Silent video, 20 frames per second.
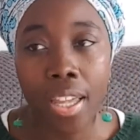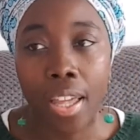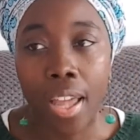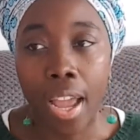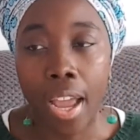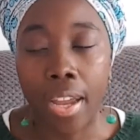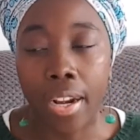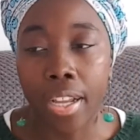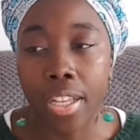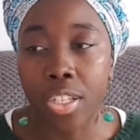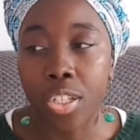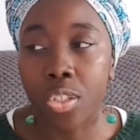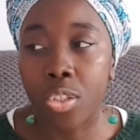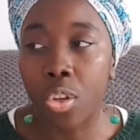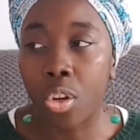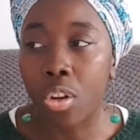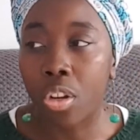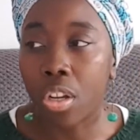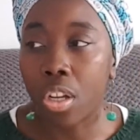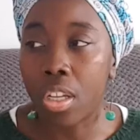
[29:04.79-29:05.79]
and it's
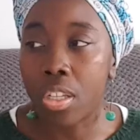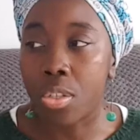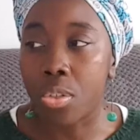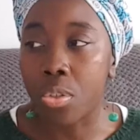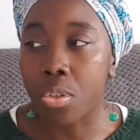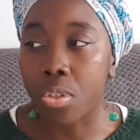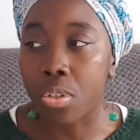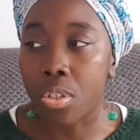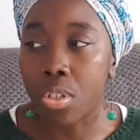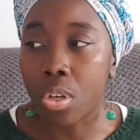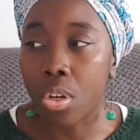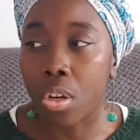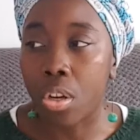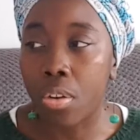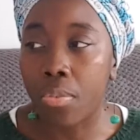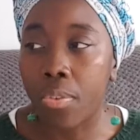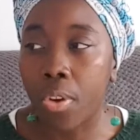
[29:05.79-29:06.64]
not a sort of,